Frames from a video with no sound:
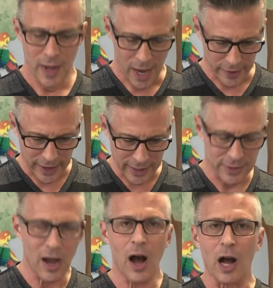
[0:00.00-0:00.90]
and they
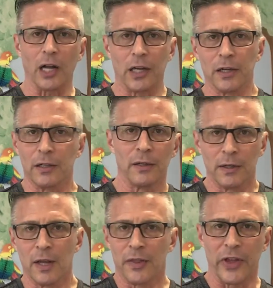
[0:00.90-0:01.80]
dug.
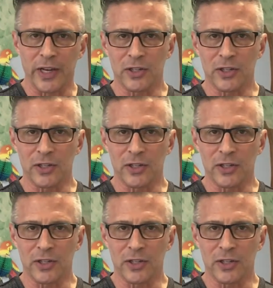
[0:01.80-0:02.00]
They